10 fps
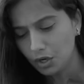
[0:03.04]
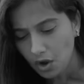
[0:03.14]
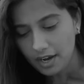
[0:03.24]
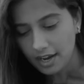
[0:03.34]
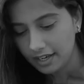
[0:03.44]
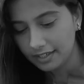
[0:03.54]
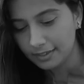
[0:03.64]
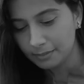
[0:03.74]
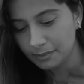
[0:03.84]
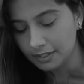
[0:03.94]
a non
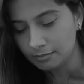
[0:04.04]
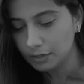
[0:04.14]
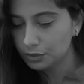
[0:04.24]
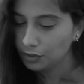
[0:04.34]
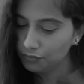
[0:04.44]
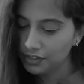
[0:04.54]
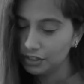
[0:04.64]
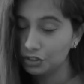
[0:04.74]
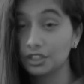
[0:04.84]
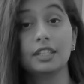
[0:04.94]
IITian become a software
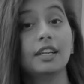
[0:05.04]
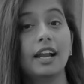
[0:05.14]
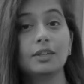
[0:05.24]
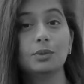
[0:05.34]
engineer at